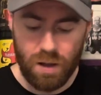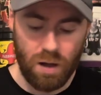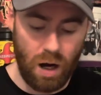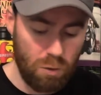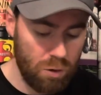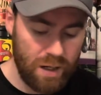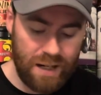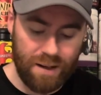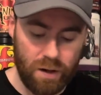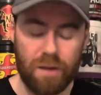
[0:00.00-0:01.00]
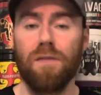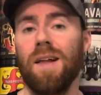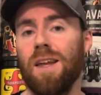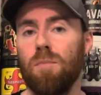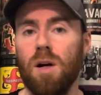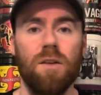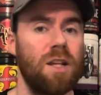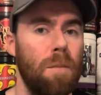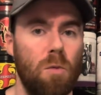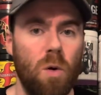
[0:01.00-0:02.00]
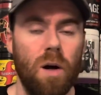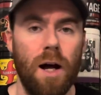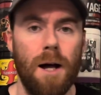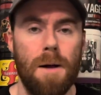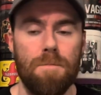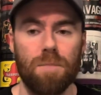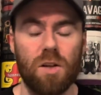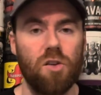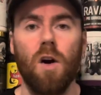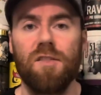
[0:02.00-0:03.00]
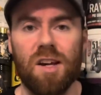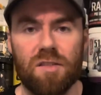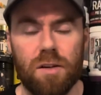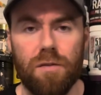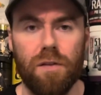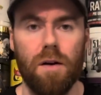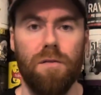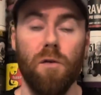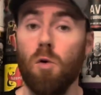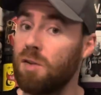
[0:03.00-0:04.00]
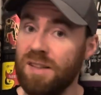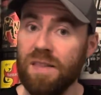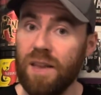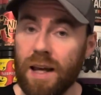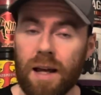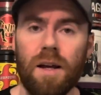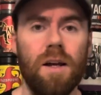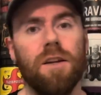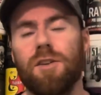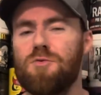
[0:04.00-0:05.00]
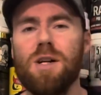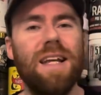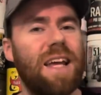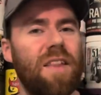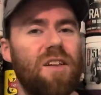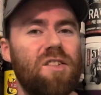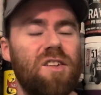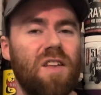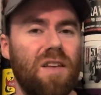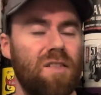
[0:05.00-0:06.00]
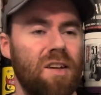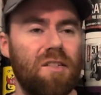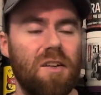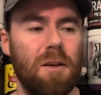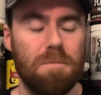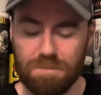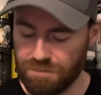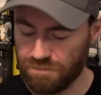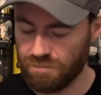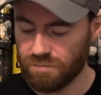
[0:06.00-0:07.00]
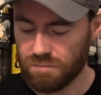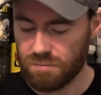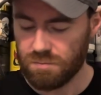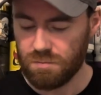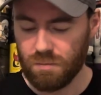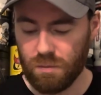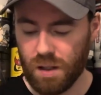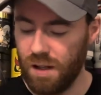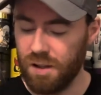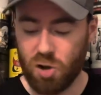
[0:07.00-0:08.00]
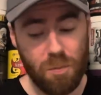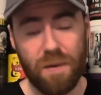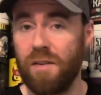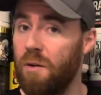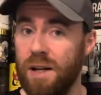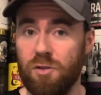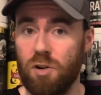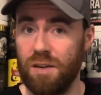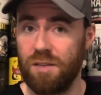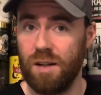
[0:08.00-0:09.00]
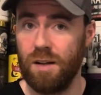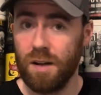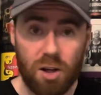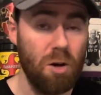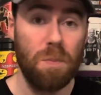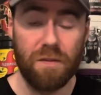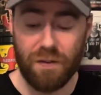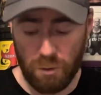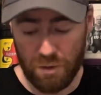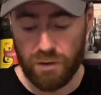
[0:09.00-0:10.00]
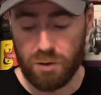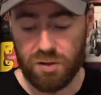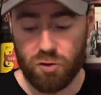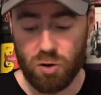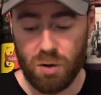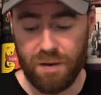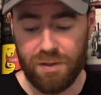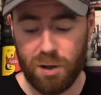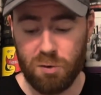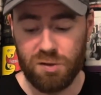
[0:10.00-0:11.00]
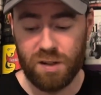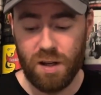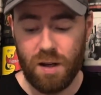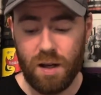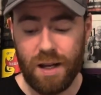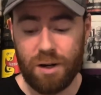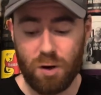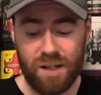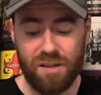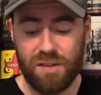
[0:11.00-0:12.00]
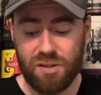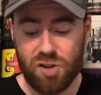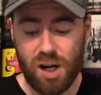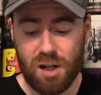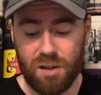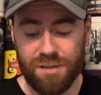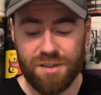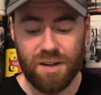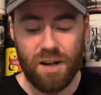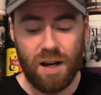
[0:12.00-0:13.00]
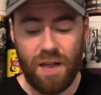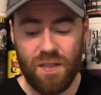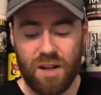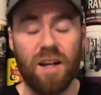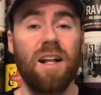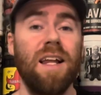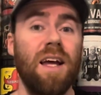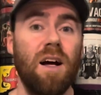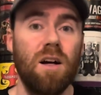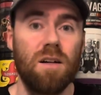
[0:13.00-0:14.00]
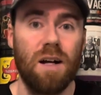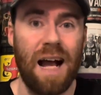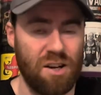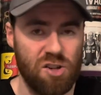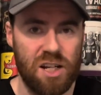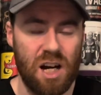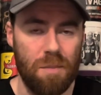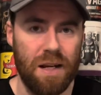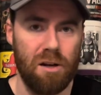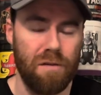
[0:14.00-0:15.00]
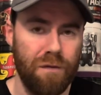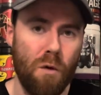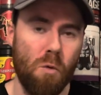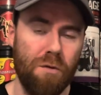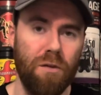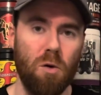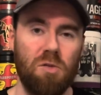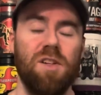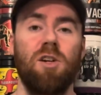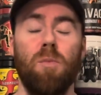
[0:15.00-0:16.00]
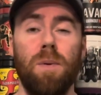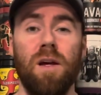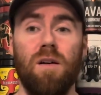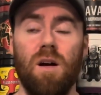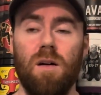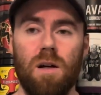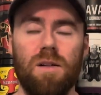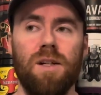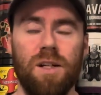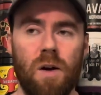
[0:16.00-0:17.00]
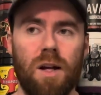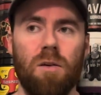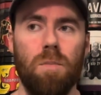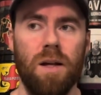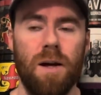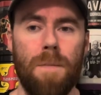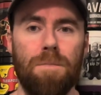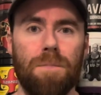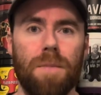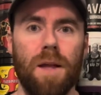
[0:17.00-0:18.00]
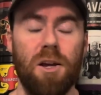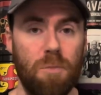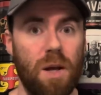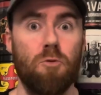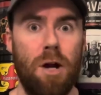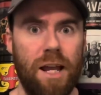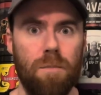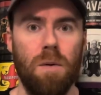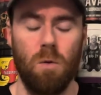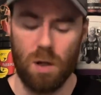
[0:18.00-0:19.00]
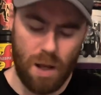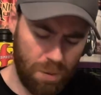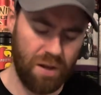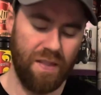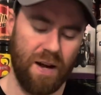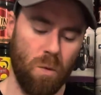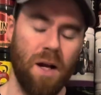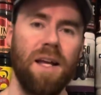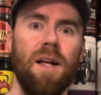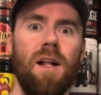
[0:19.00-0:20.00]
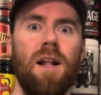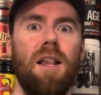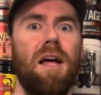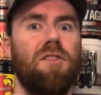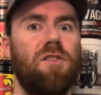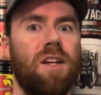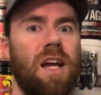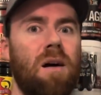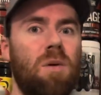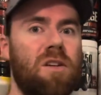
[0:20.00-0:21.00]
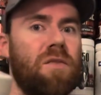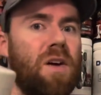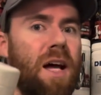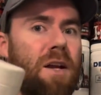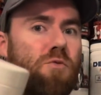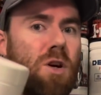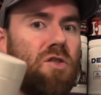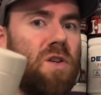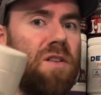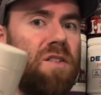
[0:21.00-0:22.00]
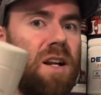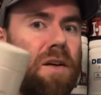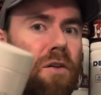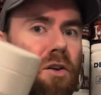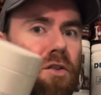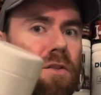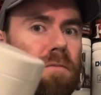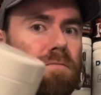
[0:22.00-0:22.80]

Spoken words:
I really like the fact they put a double digestive force in there to really get this into the system. Could be very interesting. Could be very, very strong if those ingredients, the juglans and the caglia, actually come in at full force. It could be a, you know, it could be a wrecking ball. Put it that way. Let's see how much of a head rush this delivers.